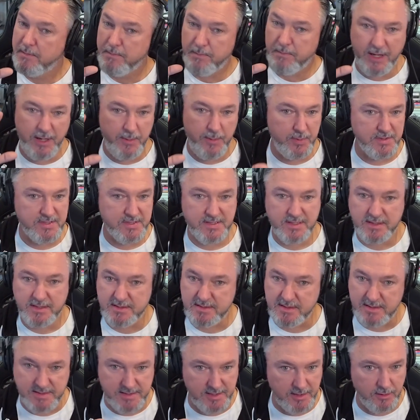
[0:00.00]
People
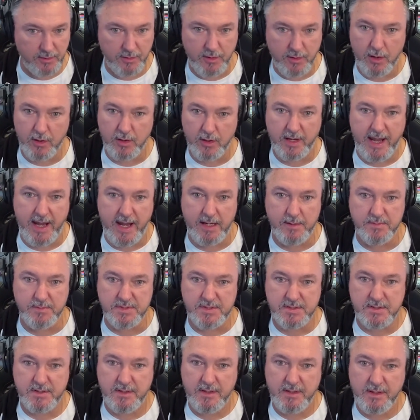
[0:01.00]
still go to
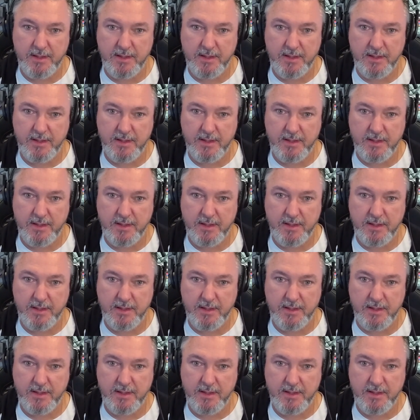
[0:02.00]
games.